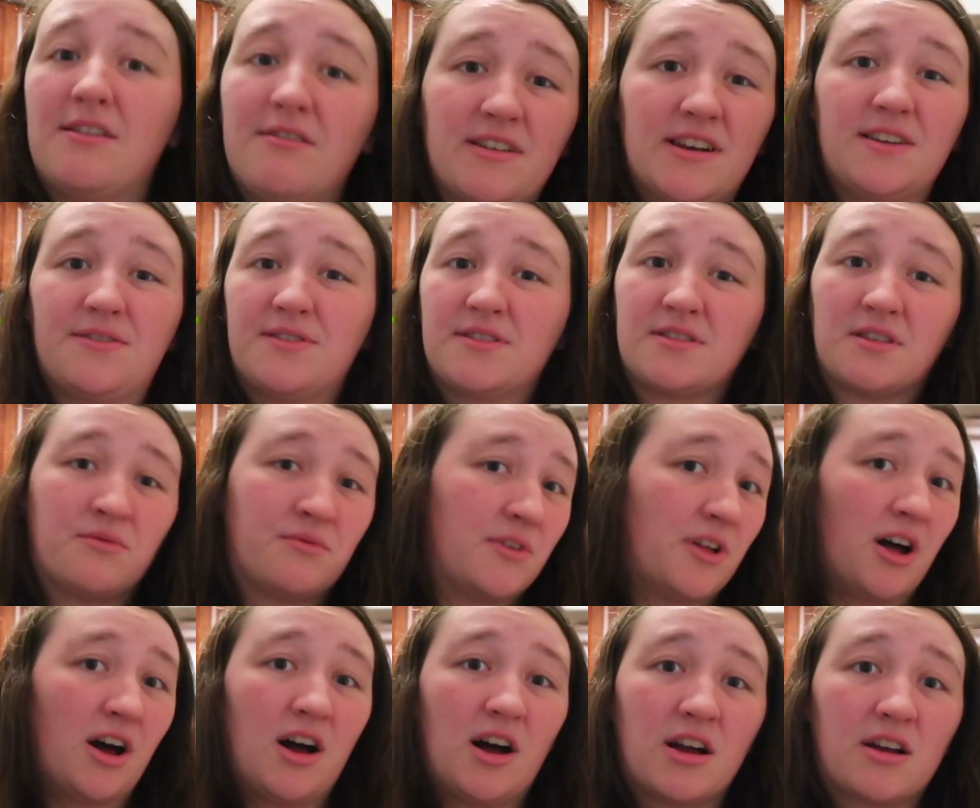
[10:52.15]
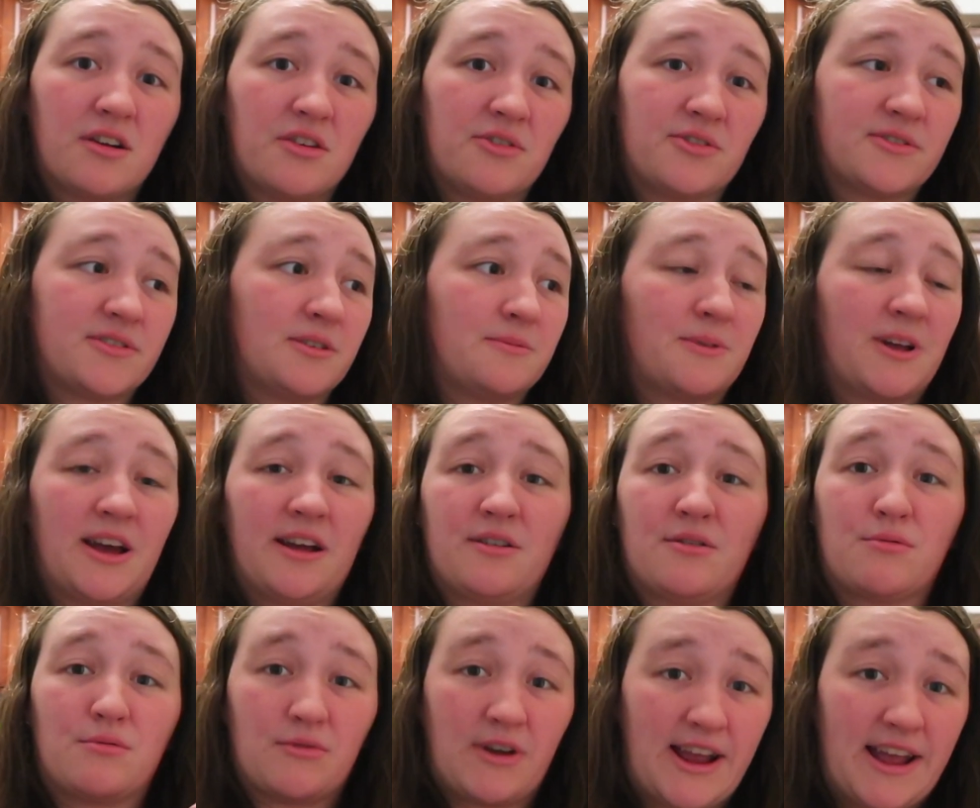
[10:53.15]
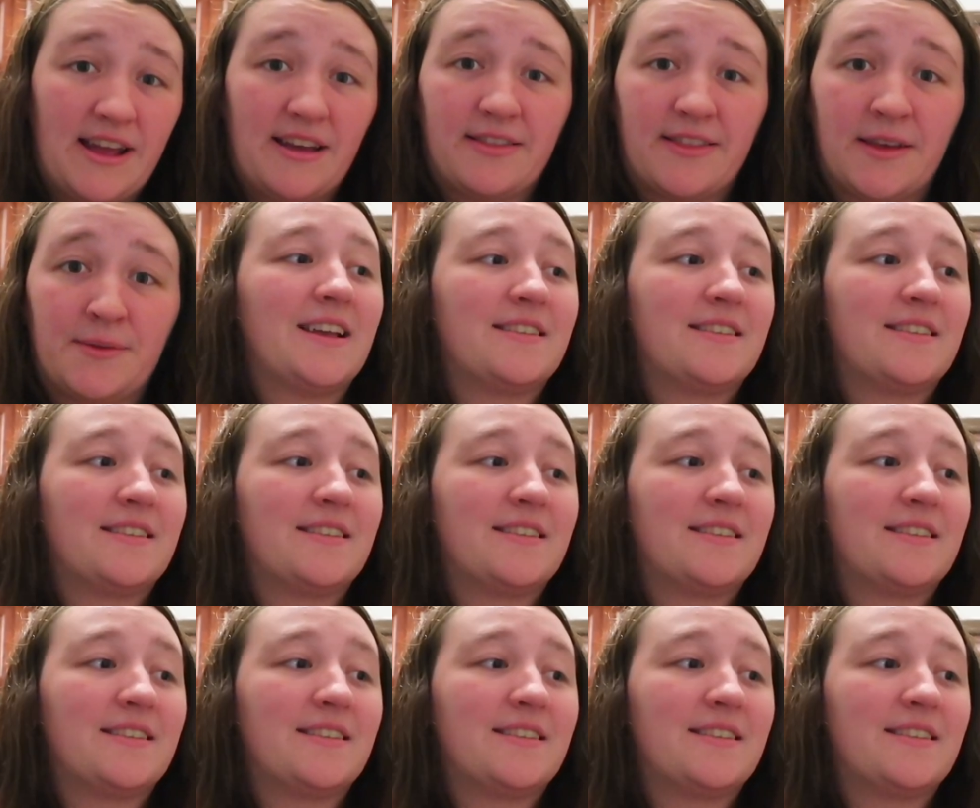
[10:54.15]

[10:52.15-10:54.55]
Even if it's a vlog or some kind of rant,